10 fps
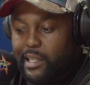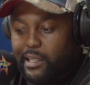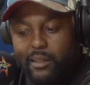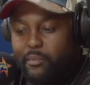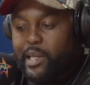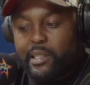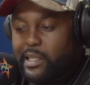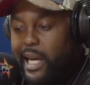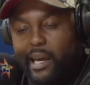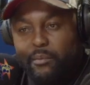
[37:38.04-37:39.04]
in the
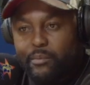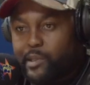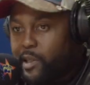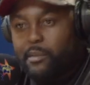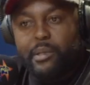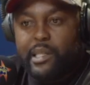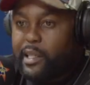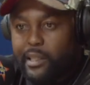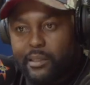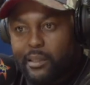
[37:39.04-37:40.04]
meantime
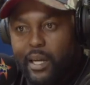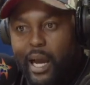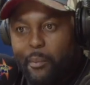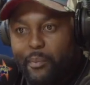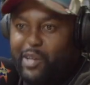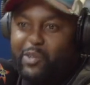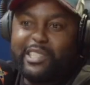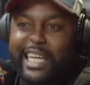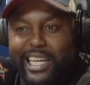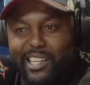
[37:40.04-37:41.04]
ribiri mm -hmm.
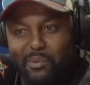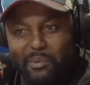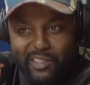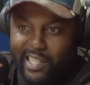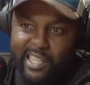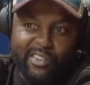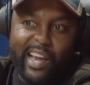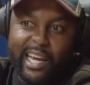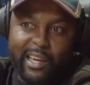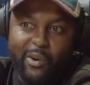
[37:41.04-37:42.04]
parauchada zvimwe zvese
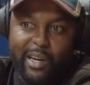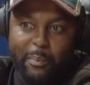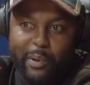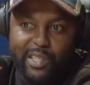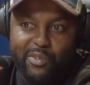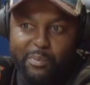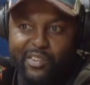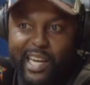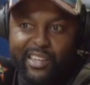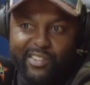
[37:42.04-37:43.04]
zvaakewana because zvimwe
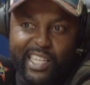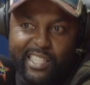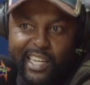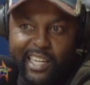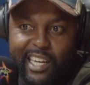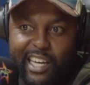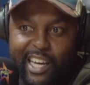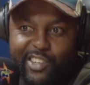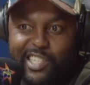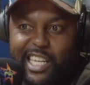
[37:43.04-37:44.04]
zvake zvese ka
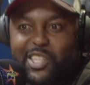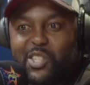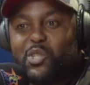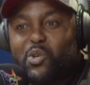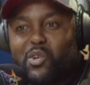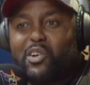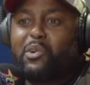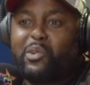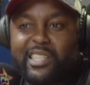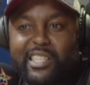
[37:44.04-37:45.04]
zvichaita tidoro
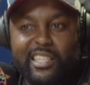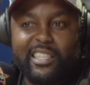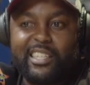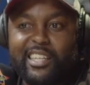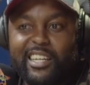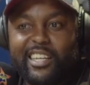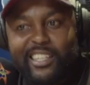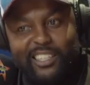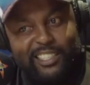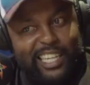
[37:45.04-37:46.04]
rako
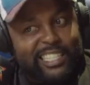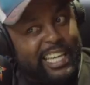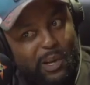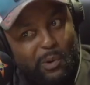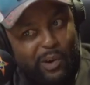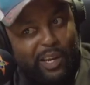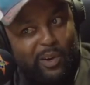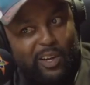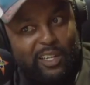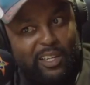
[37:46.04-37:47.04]

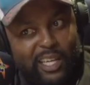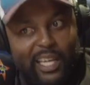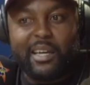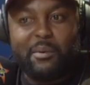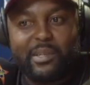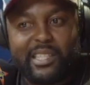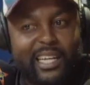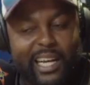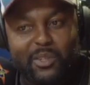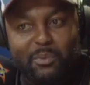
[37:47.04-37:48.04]
risatengwebecause
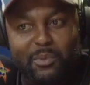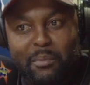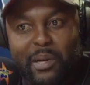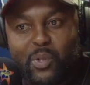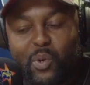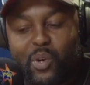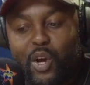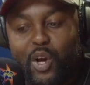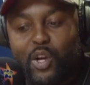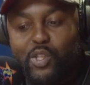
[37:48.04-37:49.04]
anenge ati mune mato
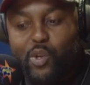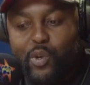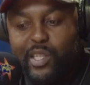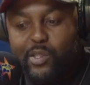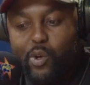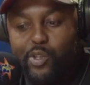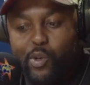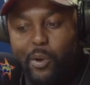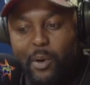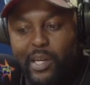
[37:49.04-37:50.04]
so it's
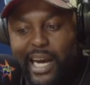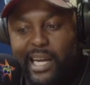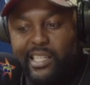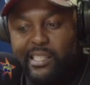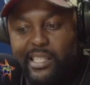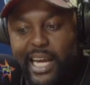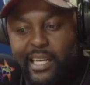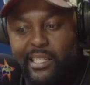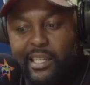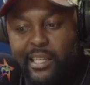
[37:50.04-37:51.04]
also about
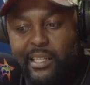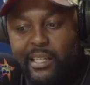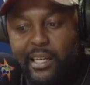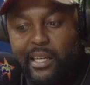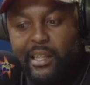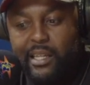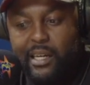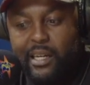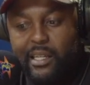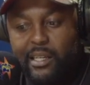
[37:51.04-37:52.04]
understanding
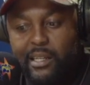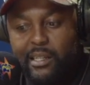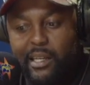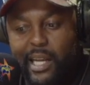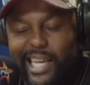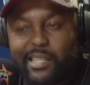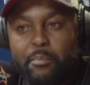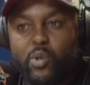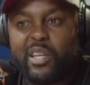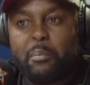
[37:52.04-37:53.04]
the, the as a
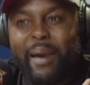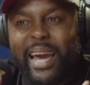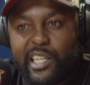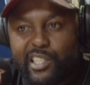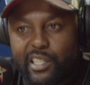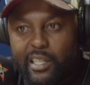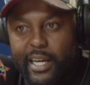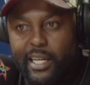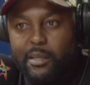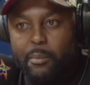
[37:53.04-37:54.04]
music manager mm
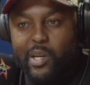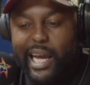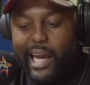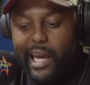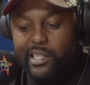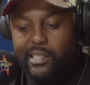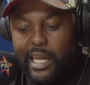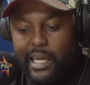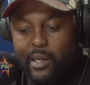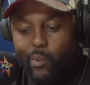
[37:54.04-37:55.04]
-hmm. it's about
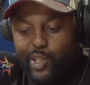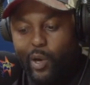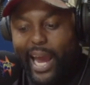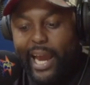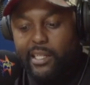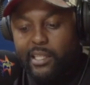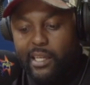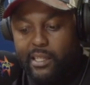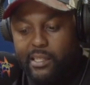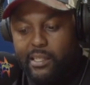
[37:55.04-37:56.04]
understanding what your act
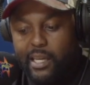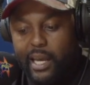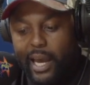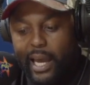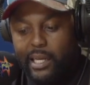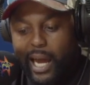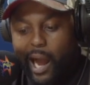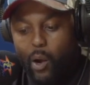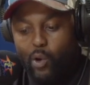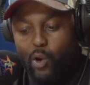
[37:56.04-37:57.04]
is and
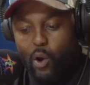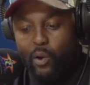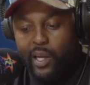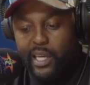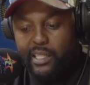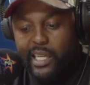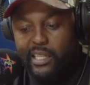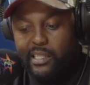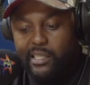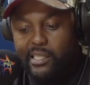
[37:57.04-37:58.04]
how long it
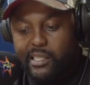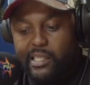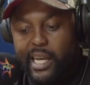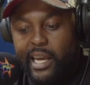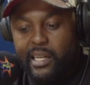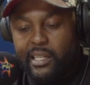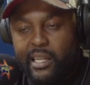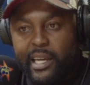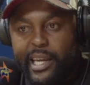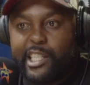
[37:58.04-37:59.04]
can sustain
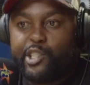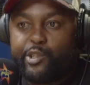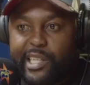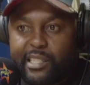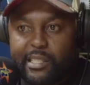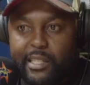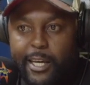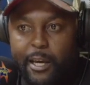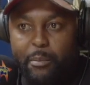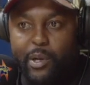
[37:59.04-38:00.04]
interest
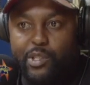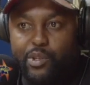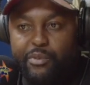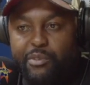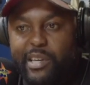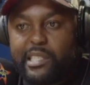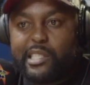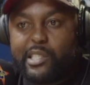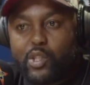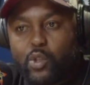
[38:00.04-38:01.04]
mm -hmm. because you've
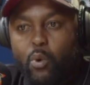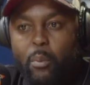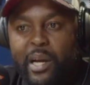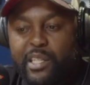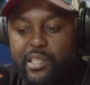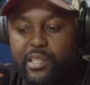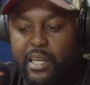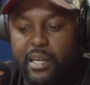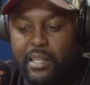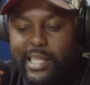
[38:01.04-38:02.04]
invested so much
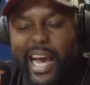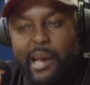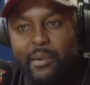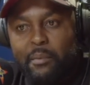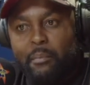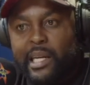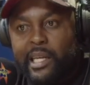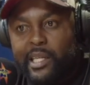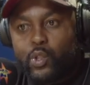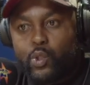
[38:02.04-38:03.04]
time and
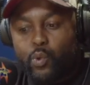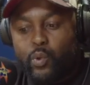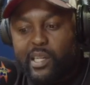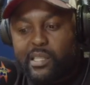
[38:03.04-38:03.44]
money into